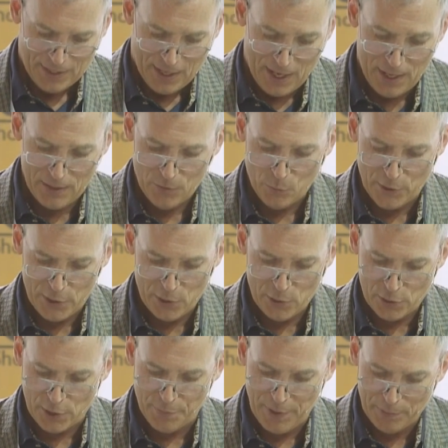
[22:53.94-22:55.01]
and when you
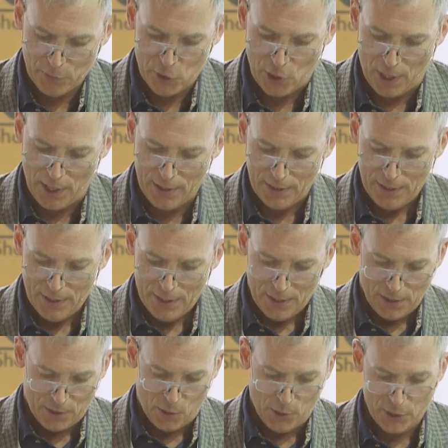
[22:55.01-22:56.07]
use a BIM chart,
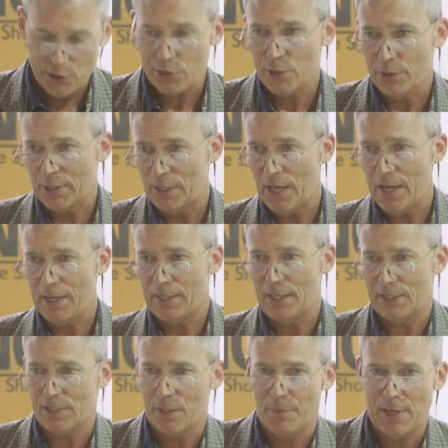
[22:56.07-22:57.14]
of course, your client
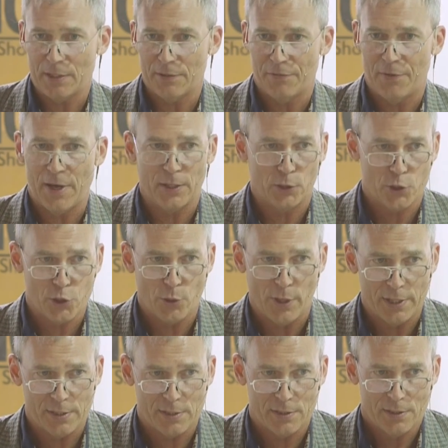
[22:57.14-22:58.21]
gets to make the final
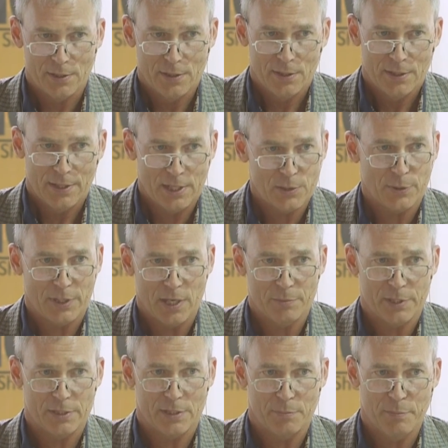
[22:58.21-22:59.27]
choice. That's what keeps
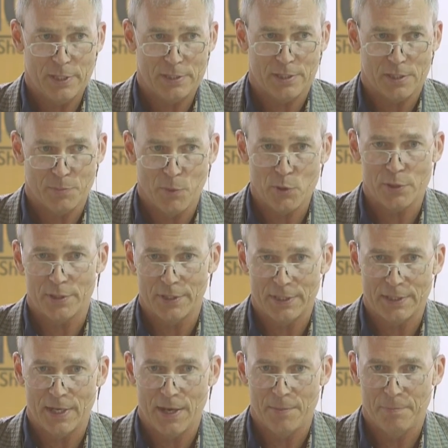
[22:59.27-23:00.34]
us in business most of the
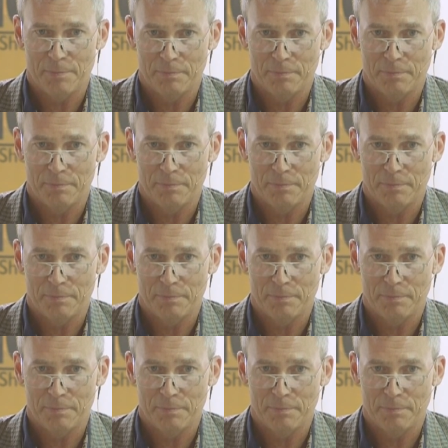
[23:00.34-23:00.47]
time.